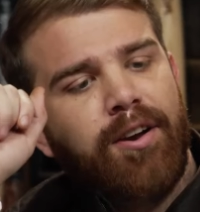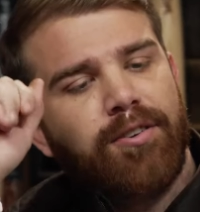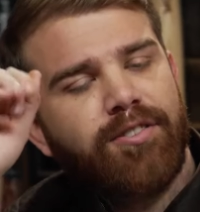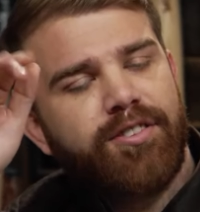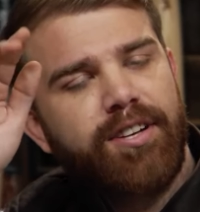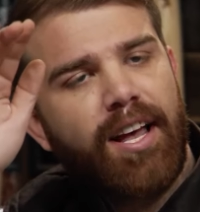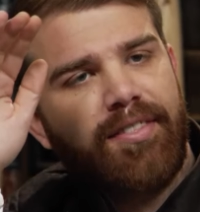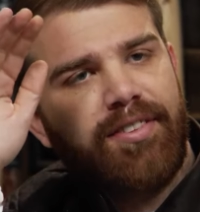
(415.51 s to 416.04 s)

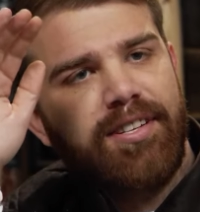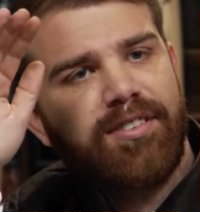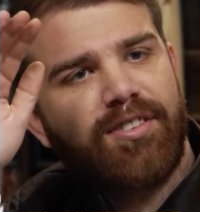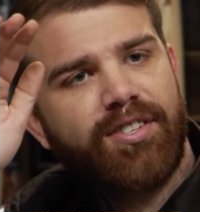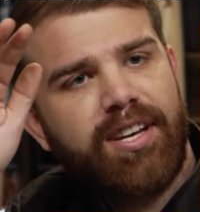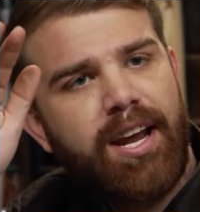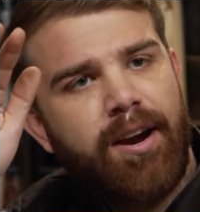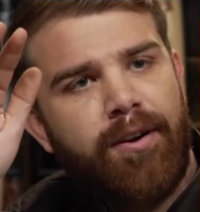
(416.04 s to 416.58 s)
There's nothing
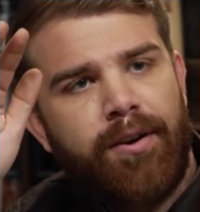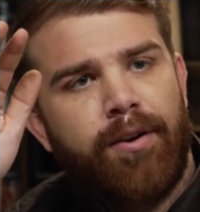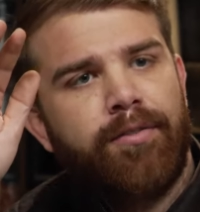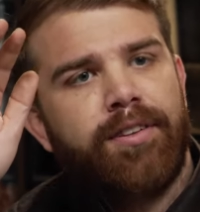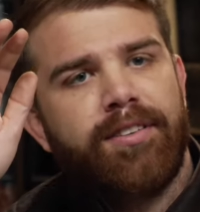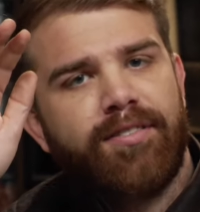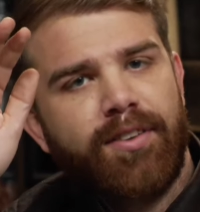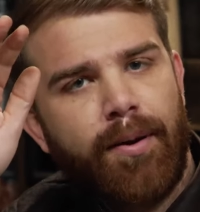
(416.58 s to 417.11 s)

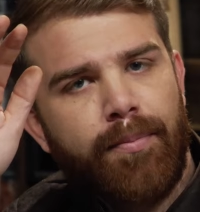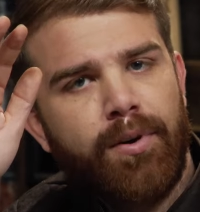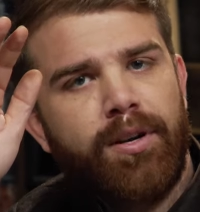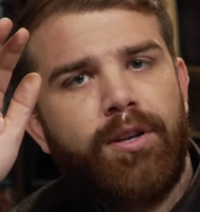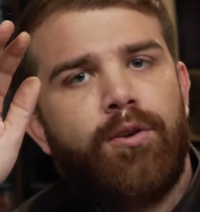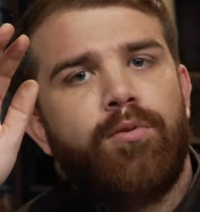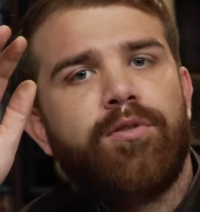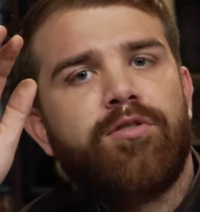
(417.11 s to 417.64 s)
scarier than
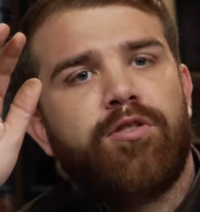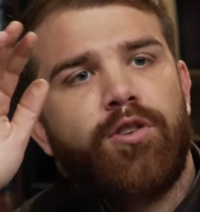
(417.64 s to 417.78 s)
someone who is